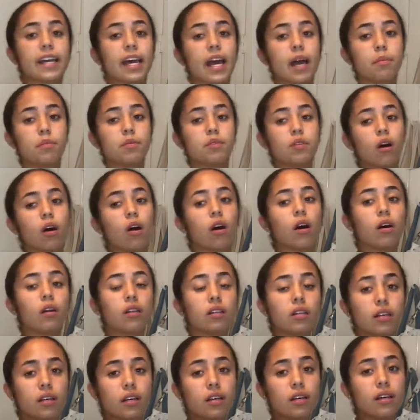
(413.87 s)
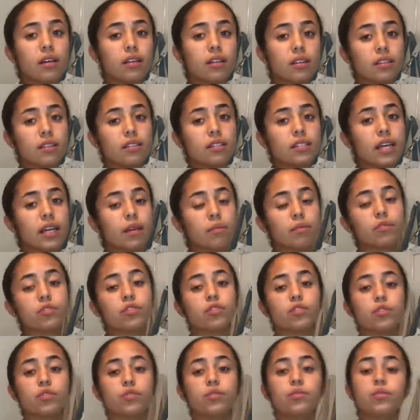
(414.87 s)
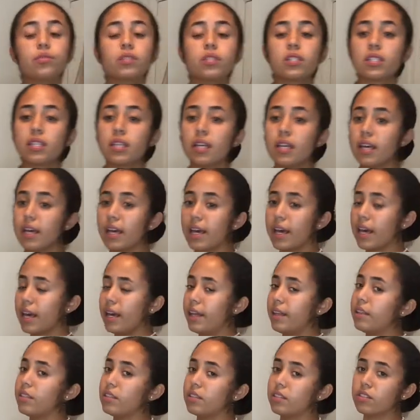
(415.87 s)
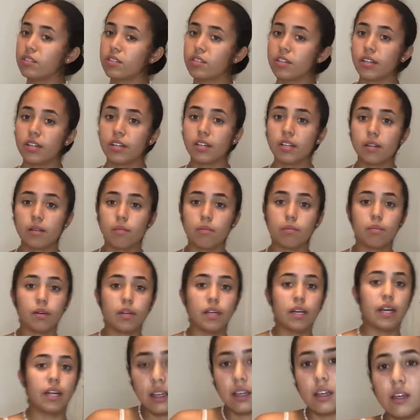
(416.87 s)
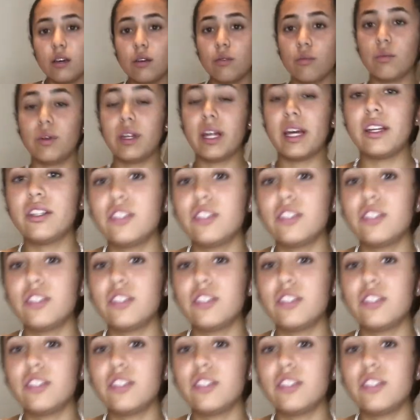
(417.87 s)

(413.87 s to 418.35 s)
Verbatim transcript: kept on the same shoes and the skirt, but what I